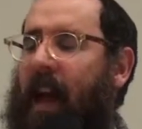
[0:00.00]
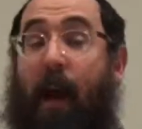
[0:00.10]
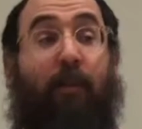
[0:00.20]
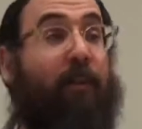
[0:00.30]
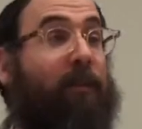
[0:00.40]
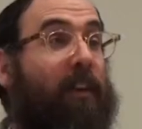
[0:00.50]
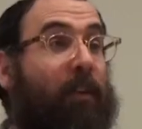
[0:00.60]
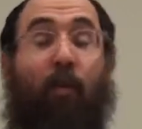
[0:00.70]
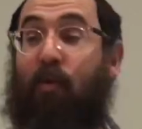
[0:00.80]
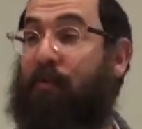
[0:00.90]
How will you feel?
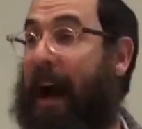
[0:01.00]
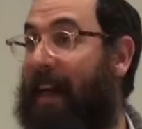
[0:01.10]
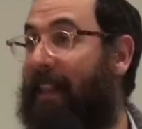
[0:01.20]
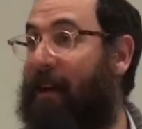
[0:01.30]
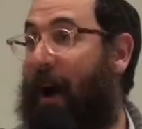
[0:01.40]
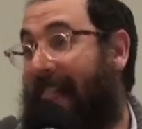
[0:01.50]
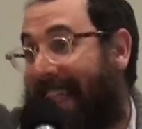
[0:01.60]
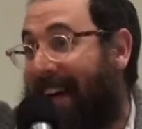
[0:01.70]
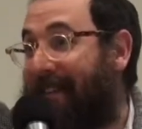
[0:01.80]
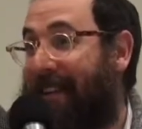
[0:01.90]
Oh, Marlo, I
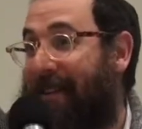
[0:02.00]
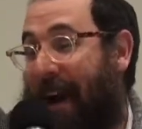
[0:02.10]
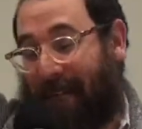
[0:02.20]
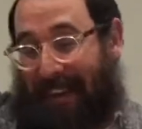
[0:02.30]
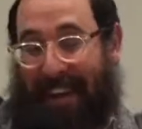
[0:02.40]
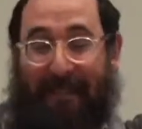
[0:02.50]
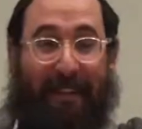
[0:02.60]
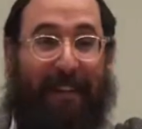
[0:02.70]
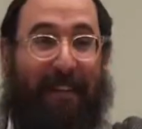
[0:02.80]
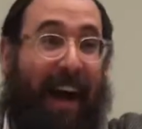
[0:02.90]
love you. I forgive
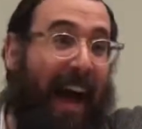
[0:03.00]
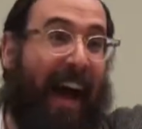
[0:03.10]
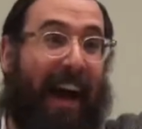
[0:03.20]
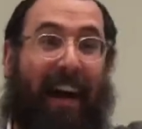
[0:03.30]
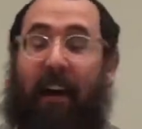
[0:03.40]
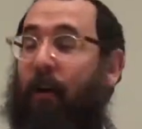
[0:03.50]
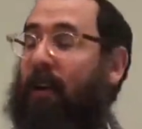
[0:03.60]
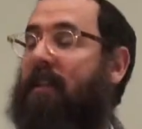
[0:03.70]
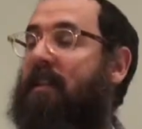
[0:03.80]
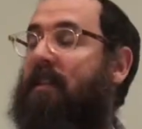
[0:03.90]
you. Ah.
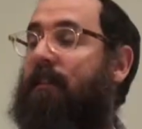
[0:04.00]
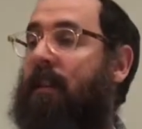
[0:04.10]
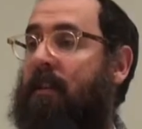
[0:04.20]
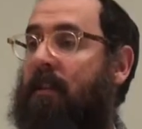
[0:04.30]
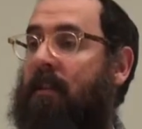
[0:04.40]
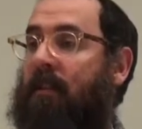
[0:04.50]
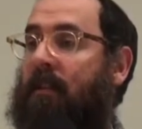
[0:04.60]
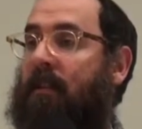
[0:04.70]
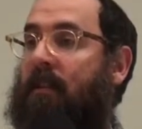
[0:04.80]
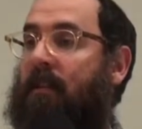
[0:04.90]
What's the difference?
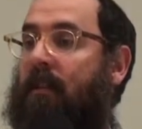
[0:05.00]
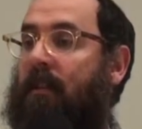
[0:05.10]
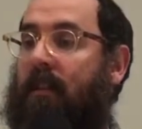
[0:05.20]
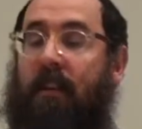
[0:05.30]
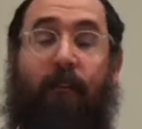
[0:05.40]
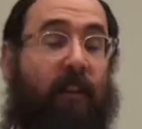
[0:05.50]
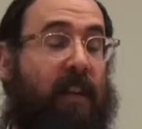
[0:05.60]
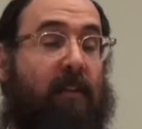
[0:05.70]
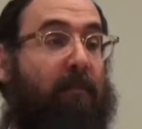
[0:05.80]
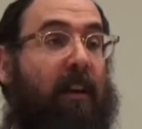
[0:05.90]
The difference
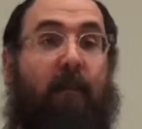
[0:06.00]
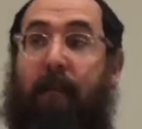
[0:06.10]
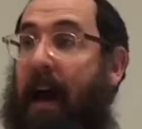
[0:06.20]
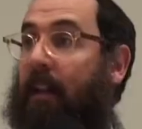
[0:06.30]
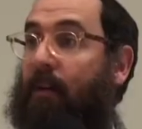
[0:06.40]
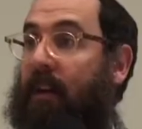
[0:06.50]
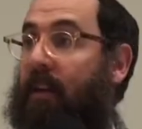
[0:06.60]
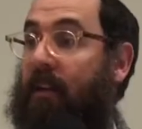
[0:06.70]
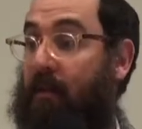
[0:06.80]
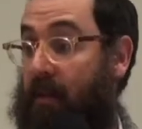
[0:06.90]
hasn't been in
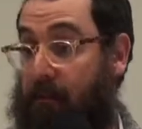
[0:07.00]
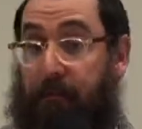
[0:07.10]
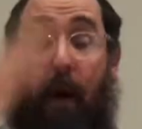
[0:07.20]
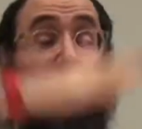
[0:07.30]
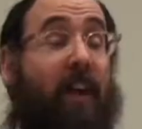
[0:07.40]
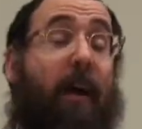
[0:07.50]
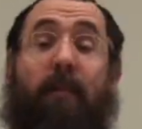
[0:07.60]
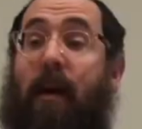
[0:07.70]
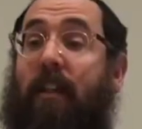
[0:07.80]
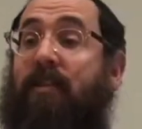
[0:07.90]
Marlo. Both
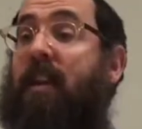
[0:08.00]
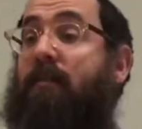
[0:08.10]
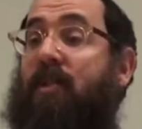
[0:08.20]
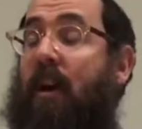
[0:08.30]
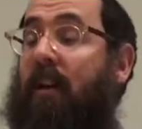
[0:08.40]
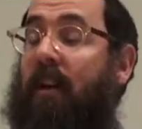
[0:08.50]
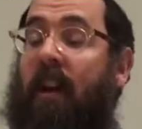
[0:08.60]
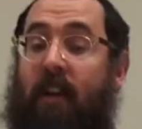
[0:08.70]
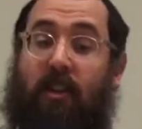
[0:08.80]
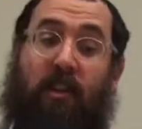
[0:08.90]
times Marlo said, I'm sorry.
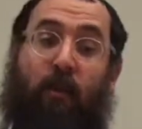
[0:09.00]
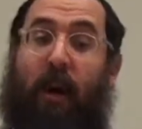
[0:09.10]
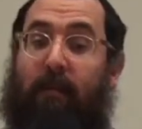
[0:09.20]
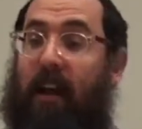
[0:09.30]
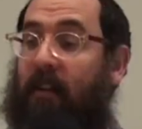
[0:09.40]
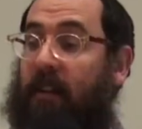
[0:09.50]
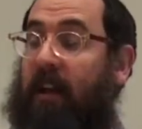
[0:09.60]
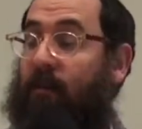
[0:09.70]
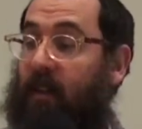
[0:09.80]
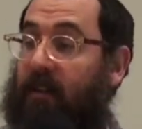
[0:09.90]
Just in one, Marlo's
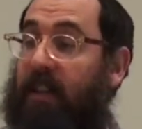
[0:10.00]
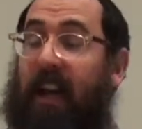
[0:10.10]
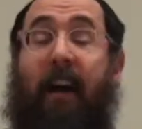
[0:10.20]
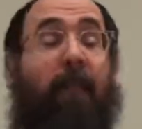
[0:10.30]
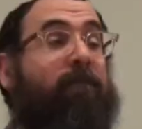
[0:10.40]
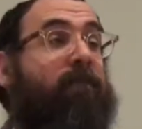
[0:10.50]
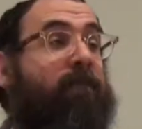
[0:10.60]
like, well, see ya.